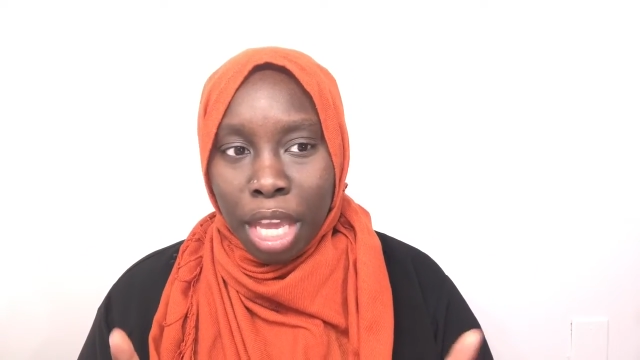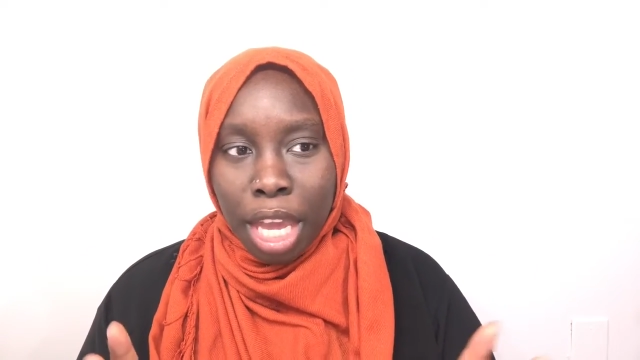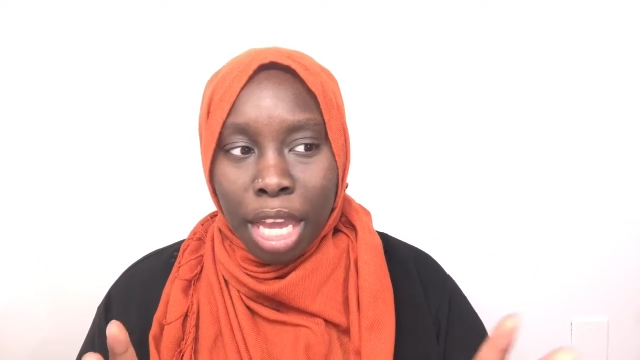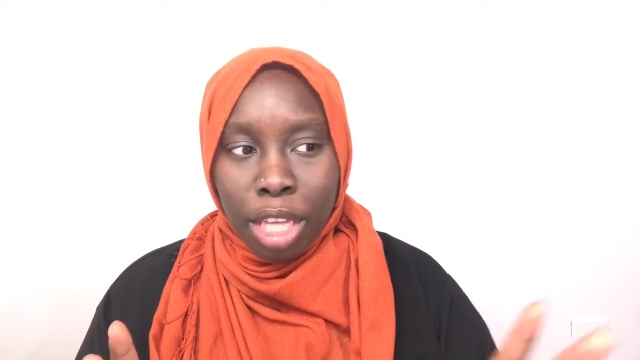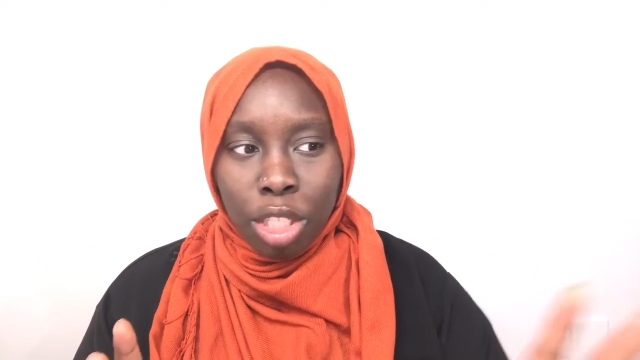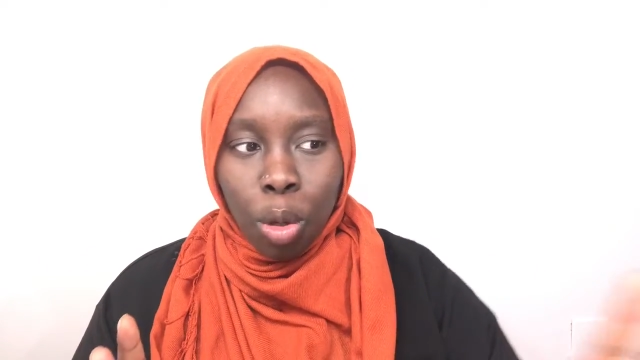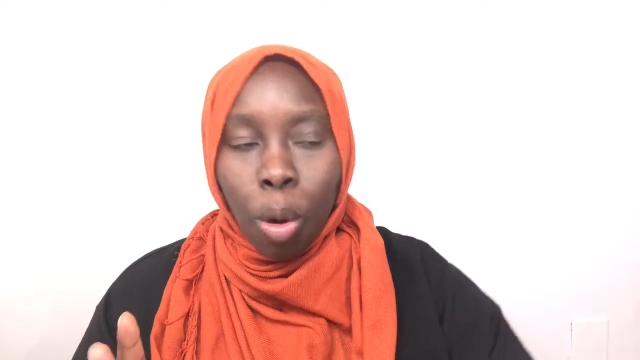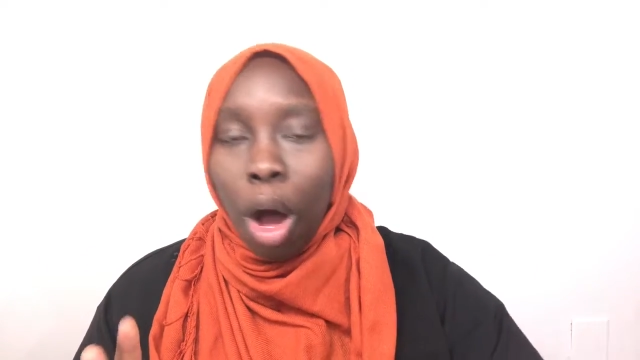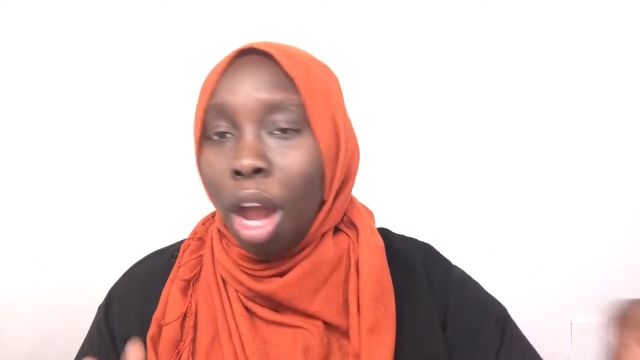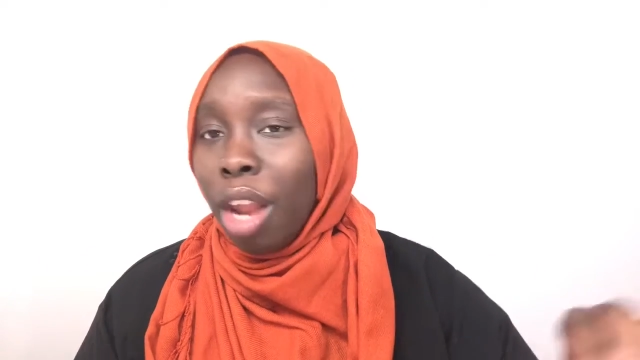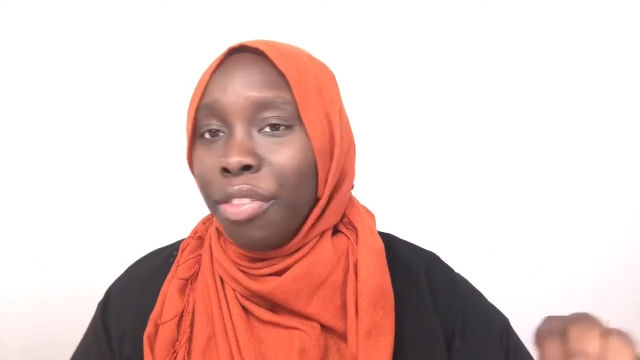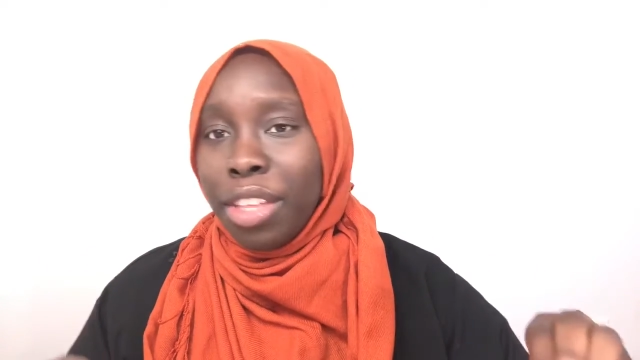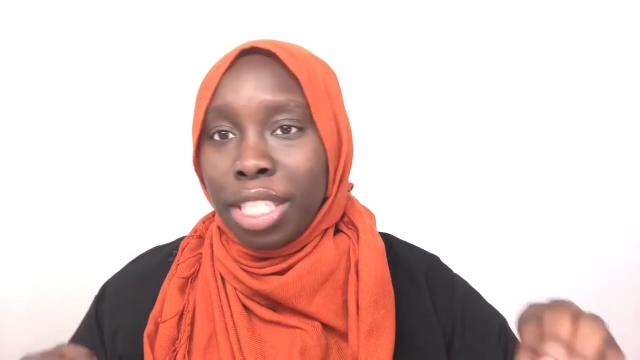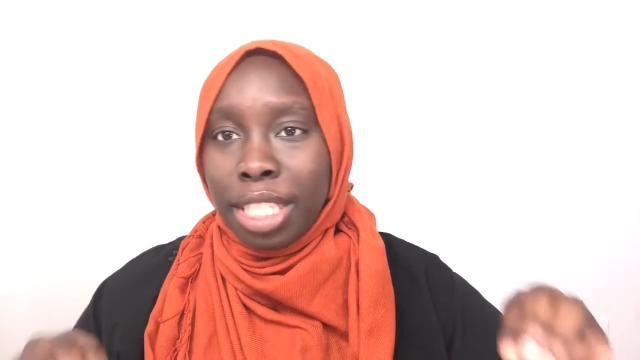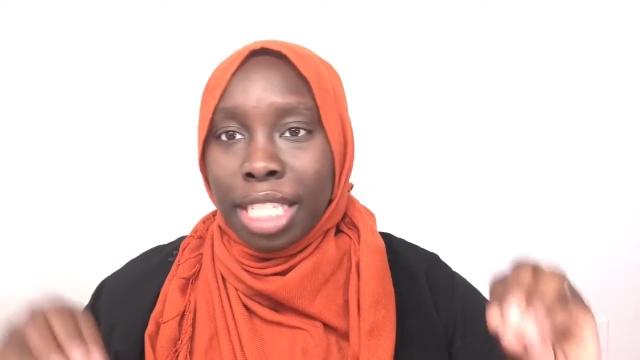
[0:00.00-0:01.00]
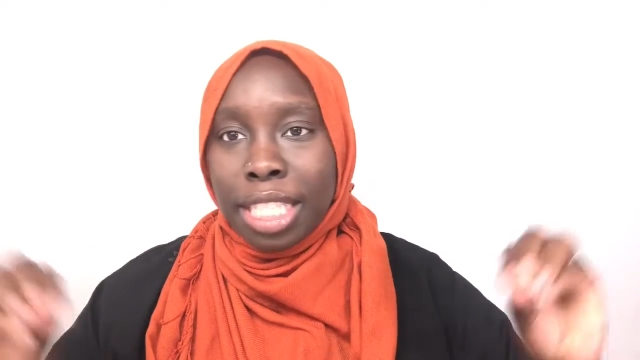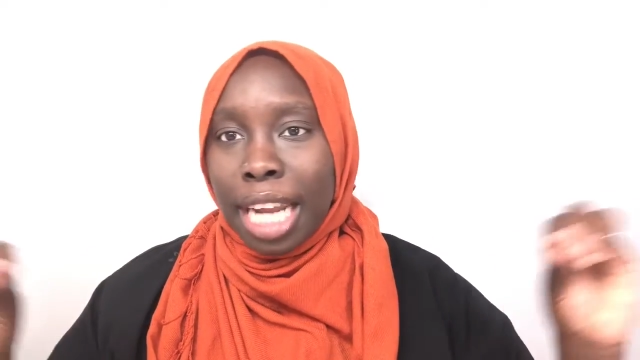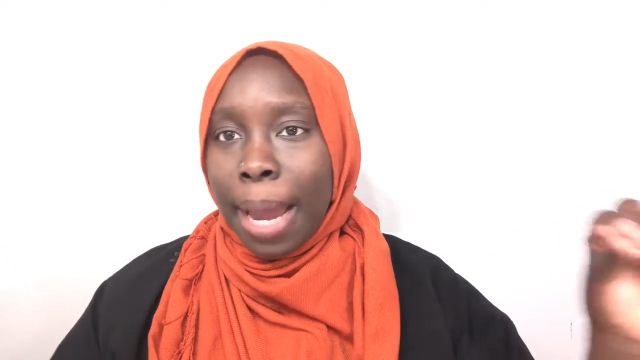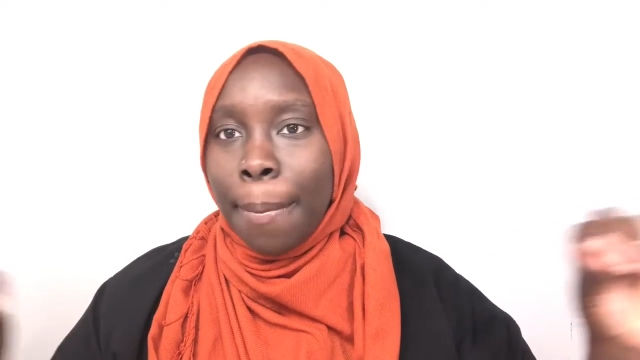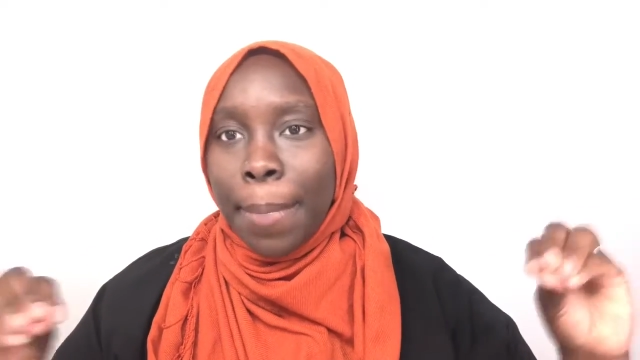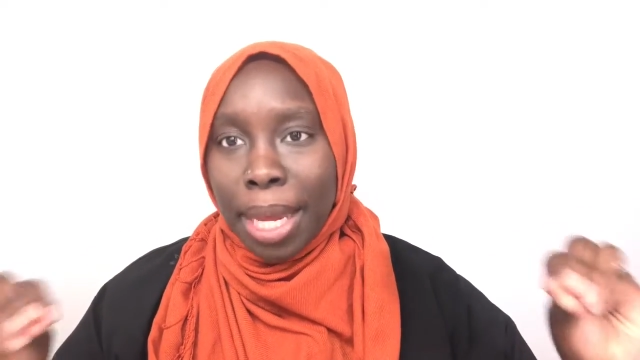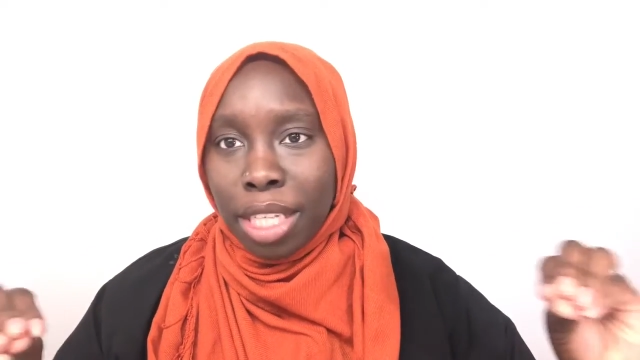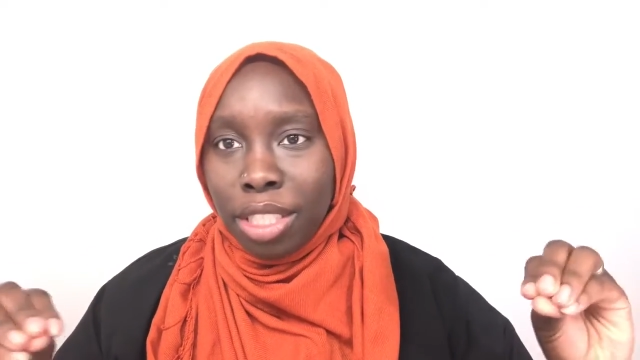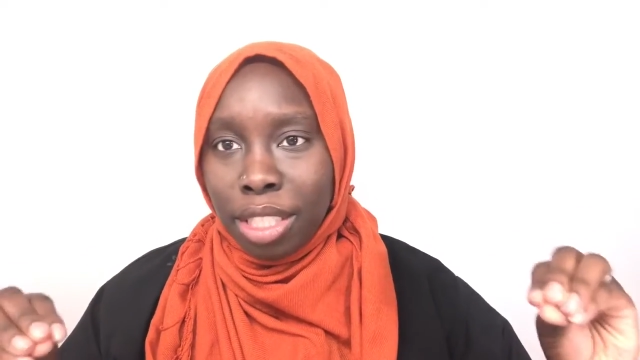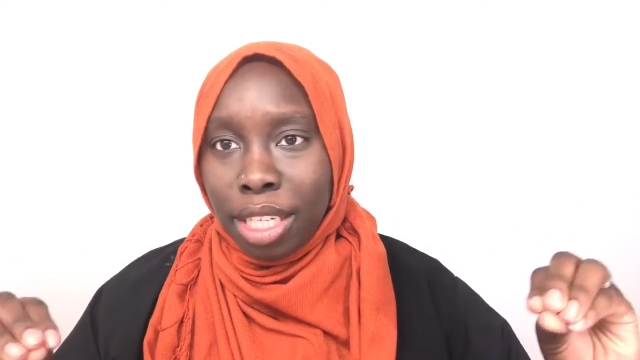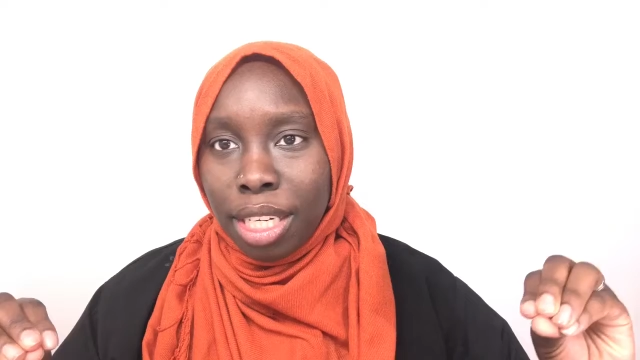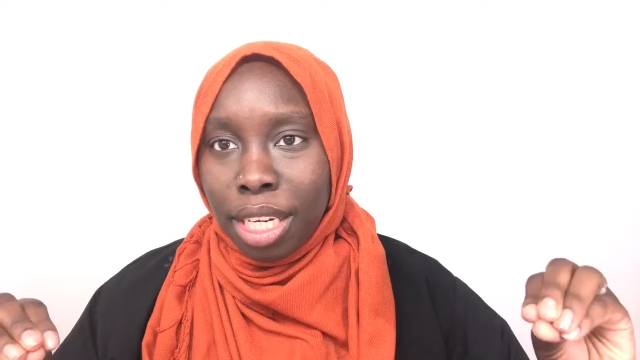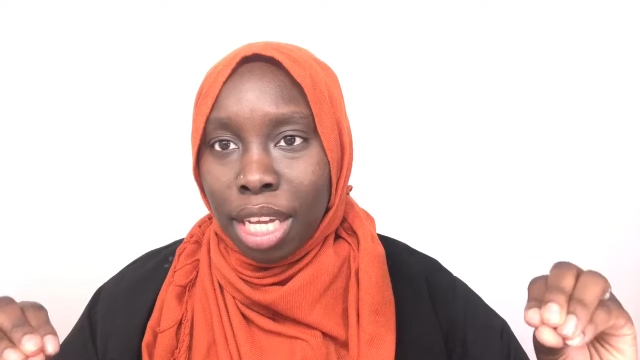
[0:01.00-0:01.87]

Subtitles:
So all of these things that I mentioned,